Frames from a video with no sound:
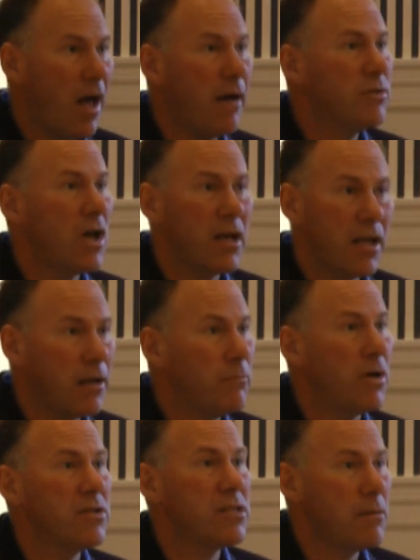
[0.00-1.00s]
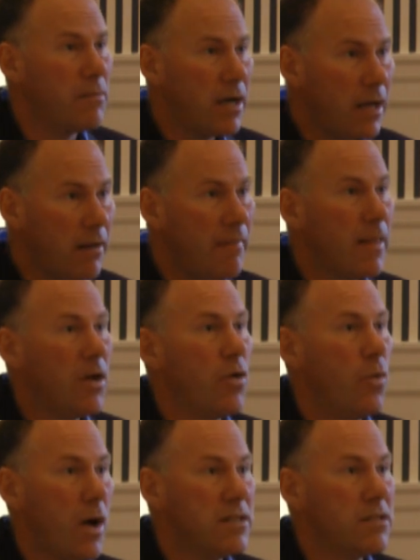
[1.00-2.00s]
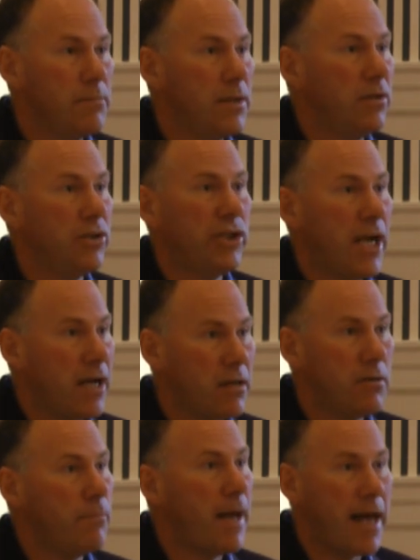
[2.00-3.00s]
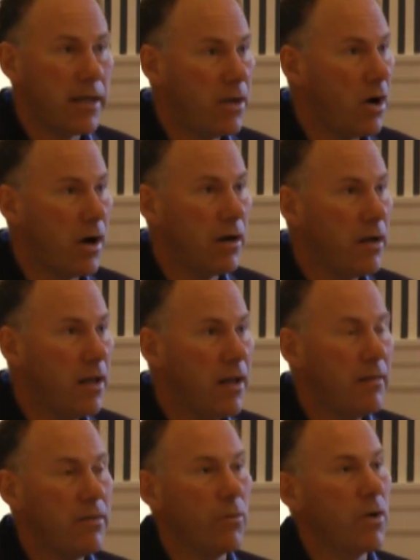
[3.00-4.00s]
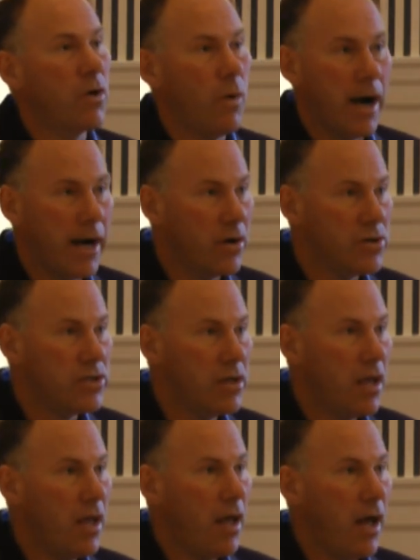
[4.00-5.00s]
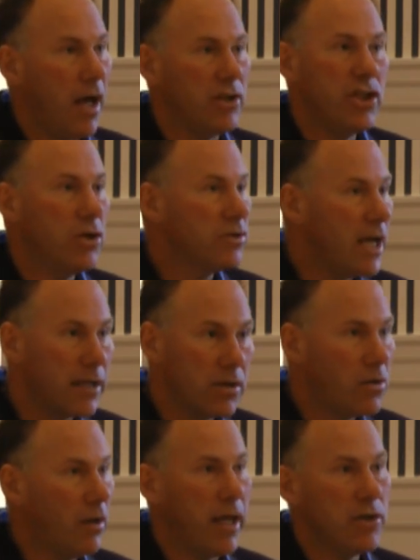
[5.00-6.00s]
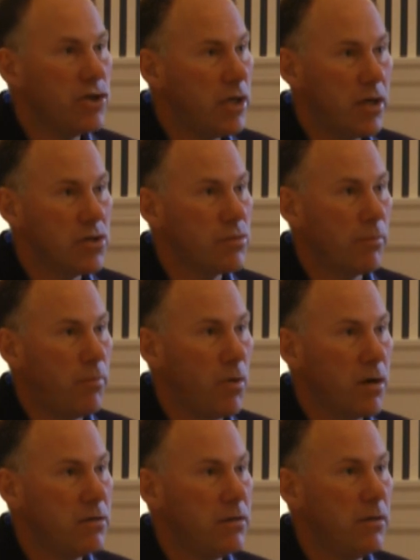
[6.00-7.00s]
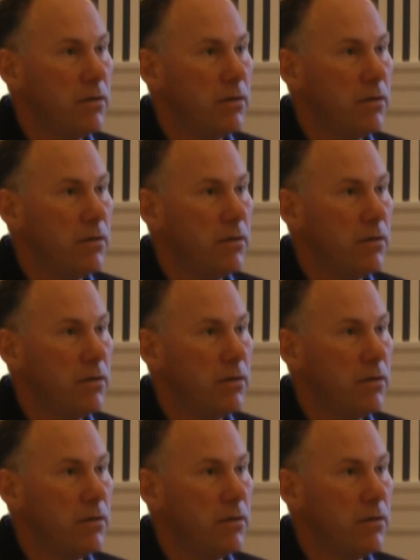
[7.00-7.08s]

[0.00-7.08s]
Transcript: I'm talking about somebody who wants to build a shed in their backyard that requires a geotechnical engineer's report